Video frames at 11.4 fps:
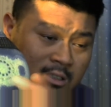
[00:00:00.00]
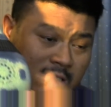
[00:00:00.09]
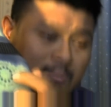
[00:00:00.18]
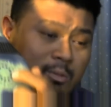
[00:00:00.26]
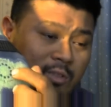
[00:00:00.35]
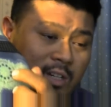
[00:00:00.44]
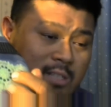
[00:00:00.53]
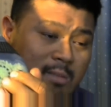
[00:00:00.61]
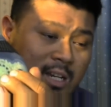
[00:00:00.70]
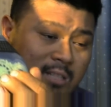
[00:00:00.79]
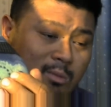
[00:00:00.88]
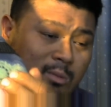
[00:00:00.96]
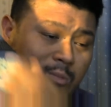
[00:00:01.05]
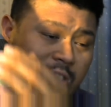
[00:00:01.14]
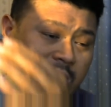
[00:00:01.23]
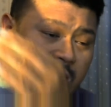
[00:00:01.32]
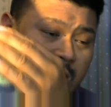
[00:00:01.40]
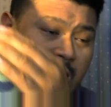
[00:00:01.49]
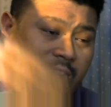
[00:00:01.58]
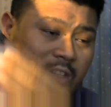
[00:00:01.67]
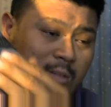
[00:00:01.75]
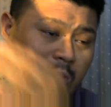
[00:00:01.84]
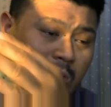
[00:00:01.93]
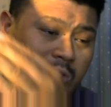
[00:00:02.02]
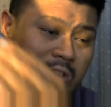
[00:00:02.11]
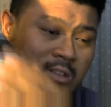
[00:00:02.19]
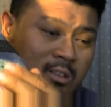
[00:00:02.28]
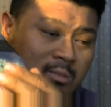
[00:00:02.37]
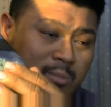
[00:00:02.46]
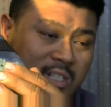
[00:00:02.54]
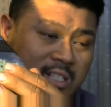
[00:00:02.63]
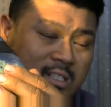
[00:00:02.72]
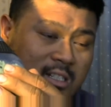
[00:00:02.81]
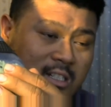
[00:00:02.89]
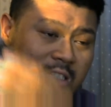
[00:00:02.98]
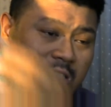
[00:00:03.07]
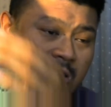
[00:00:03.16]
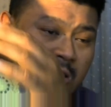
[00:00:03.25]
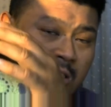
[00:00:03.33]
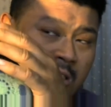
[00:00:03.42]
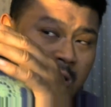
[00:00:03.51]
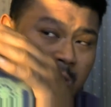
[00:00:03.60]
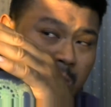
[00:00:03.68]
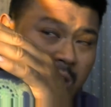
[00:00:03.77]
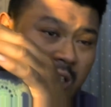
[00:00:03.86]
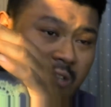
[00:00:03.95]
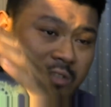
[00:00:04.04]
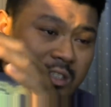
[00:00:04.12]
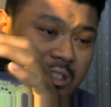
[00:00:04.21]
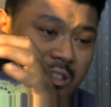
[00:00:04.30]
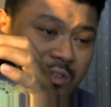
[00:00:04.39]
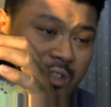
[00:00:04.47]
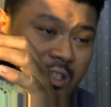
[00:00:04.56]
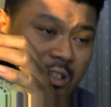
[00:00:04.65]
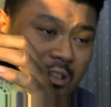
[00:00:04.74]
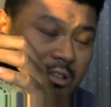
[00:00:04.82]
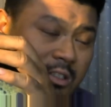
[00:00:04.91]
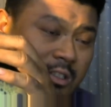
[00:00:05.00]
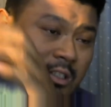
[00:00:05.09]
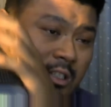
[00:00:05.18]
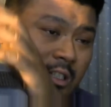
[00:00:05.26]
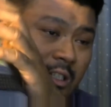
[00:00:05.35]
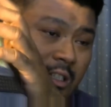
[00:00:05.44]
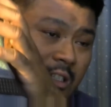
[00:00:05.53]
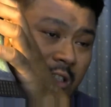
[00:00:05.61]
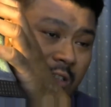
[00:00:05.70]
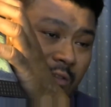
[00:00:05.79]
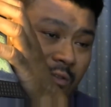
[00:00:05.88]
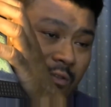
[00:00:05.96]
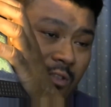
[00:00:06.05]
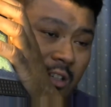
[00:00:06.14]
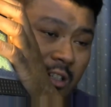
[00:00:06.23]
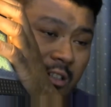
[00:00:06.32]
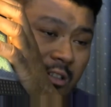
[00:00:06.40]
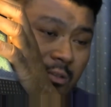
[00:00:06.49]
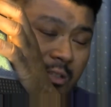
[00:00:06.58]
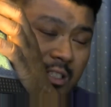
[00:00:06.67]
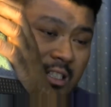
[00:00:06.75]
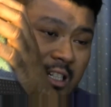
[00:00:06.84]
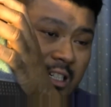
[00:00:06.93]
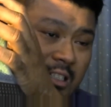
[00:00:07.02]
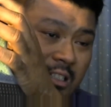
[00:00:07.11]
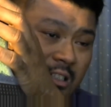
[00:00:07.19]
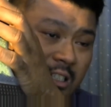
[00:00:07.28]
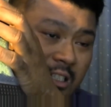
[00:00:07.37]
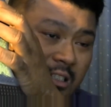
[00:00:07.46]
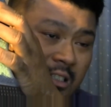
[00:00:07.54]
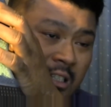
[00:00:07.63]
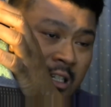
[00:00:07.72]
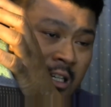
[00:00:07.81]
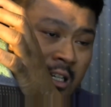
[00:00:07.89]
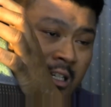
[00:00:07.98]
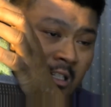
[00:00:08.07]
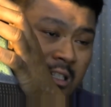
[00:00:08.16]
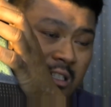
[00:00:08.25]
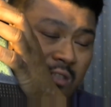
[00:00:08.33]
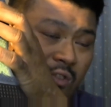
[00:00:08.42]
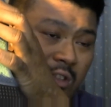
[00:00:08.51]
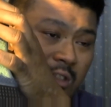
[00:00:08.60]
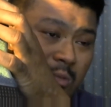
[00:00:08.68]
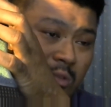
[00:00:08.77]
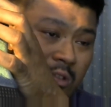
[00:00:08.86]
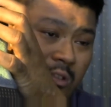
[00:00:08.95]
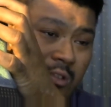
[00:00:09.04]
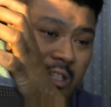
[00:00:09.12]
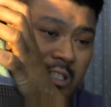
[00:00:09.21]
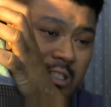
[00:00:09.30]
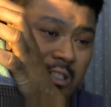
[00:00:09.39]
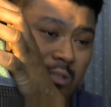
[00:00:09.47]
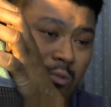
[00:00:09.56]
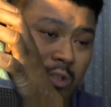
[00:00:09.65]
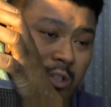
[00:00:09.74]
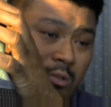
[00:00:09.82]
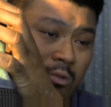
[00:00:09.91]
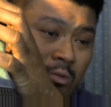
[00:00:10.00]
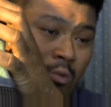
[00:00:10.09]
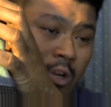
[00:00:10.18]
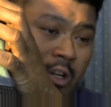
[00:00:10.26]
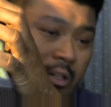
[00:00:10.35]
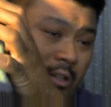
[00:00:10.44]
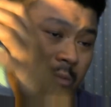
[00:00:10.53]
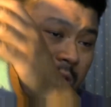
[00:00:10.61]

This provides the maximum protection, having the most beads in it. The middle obviously is for the arch, and then the front, the reason it has the least, is for a smoother transition when you're walking.